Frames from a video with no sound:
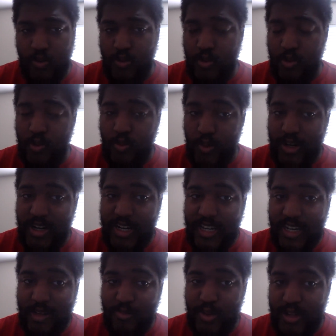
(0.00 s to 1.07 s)
who, when are they
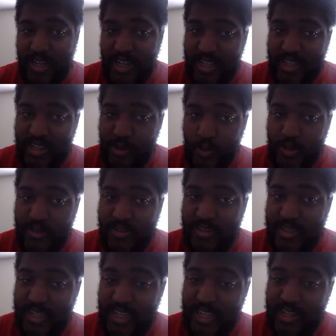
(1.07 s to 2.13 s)
going to put Anthony
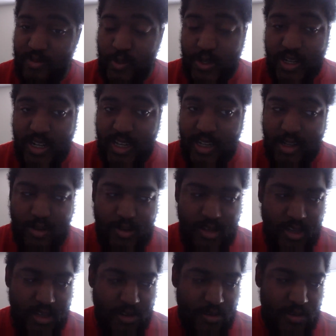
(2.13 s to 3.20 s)
Richardson in? When are they going
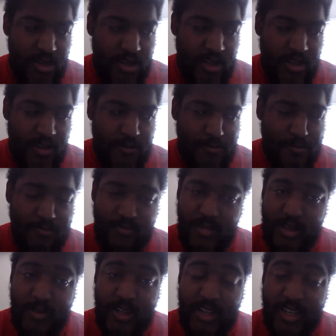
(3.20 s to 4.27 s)
to, you know,
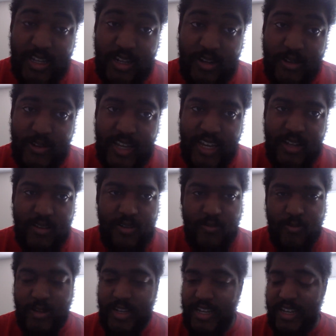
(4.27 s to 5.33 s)
when are they going to do that?
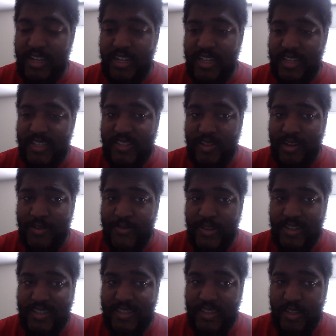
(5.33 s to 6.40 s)
When are they going to get this
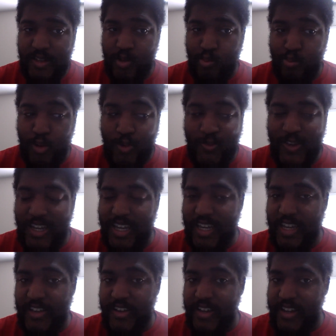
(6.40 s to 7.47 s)
offense, you know, moving
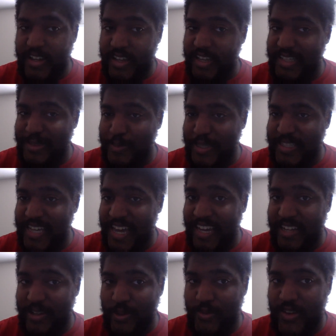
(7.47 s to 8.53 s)
in a
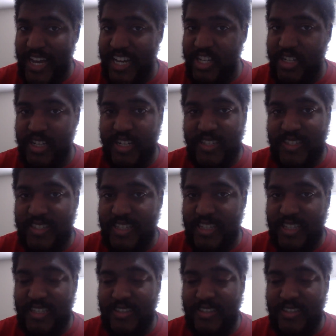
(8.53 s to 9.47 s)
spectacular fashion? This